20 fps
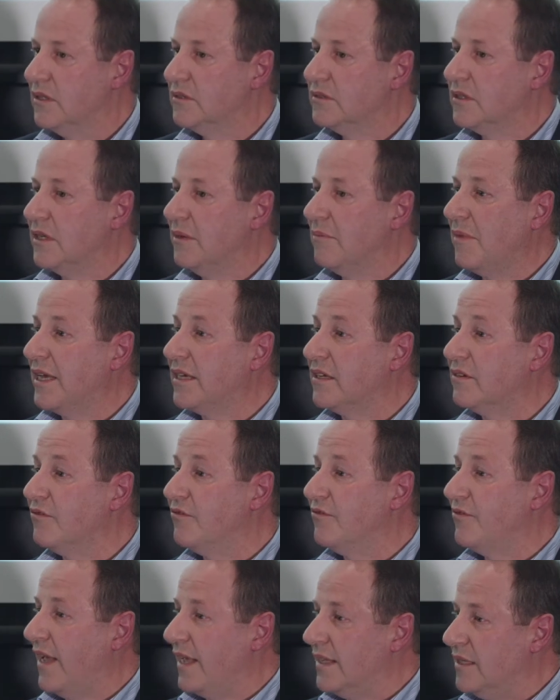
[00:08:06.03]
So you make it
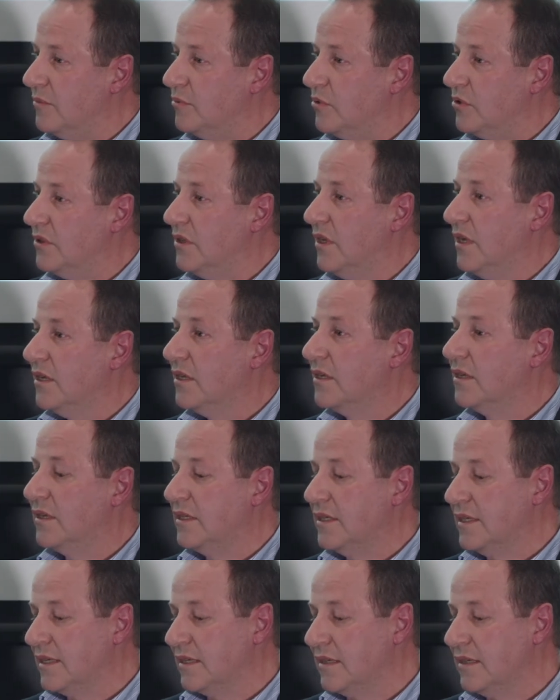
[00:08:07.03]
valuable,
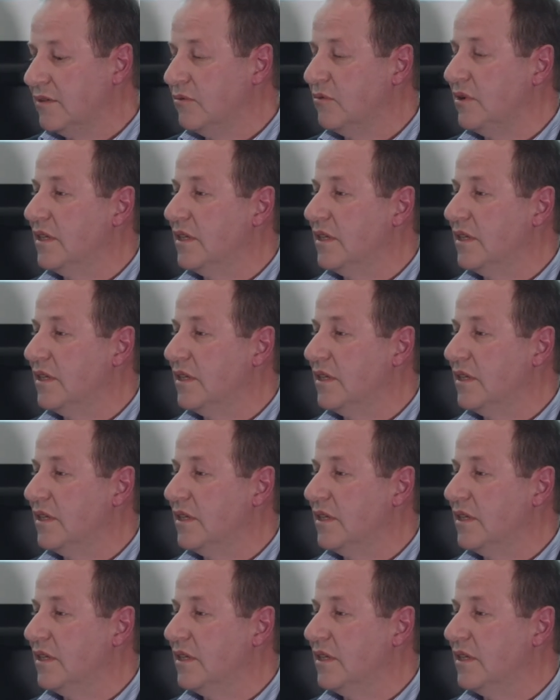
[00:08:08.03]
clinically